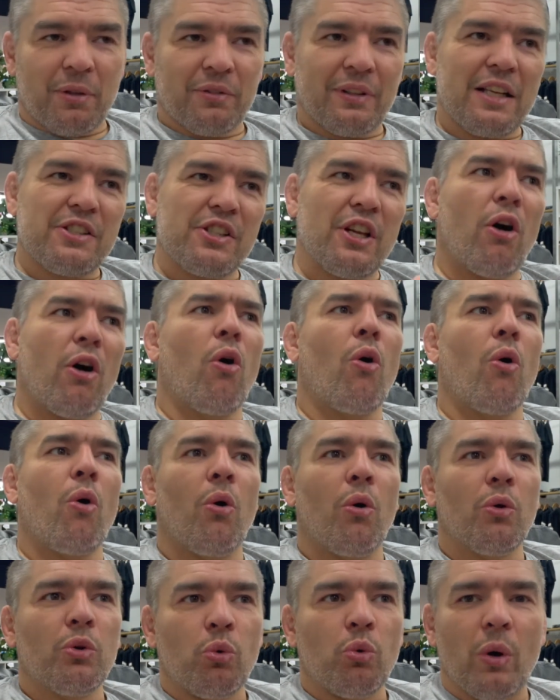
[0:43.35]
That's the
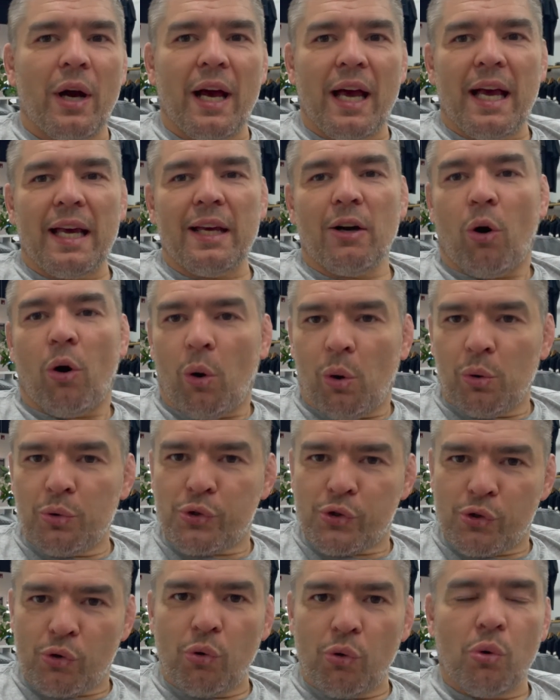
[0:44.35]
old way, old
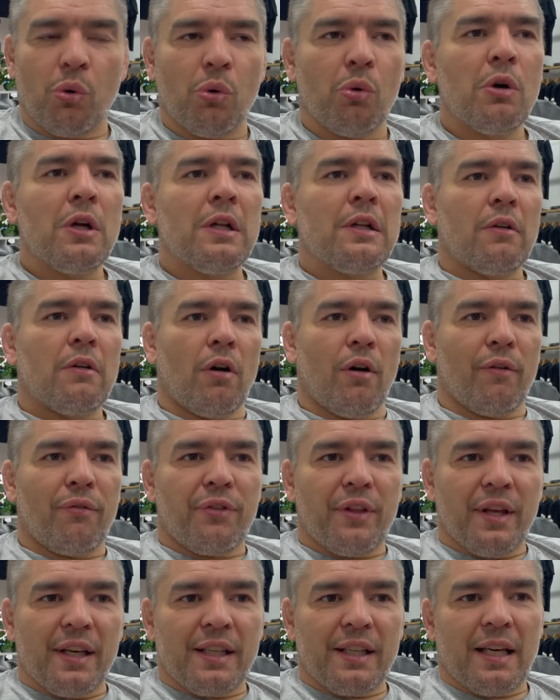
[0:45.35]
school of
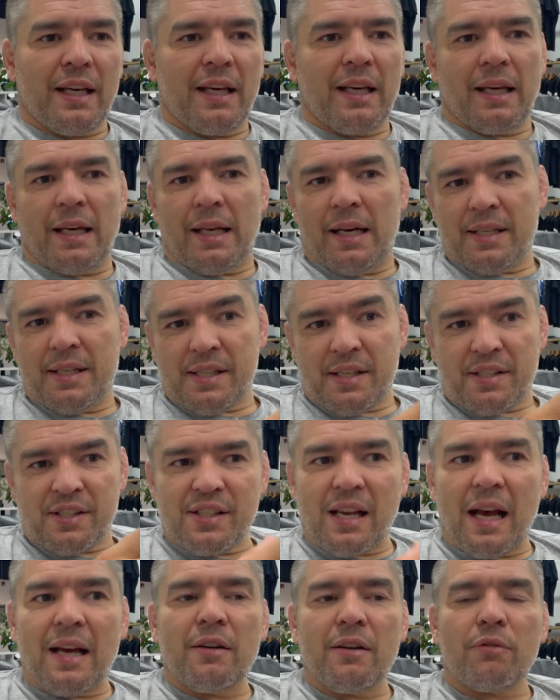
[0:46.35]
thinking. It is a
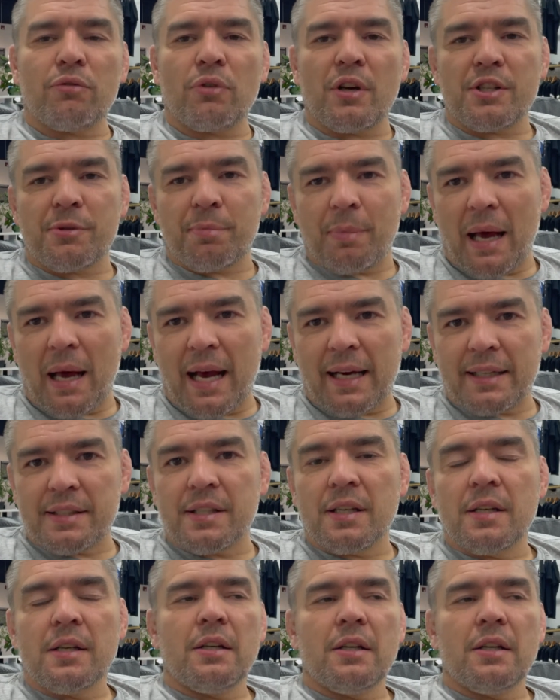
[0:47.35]
sign of respect.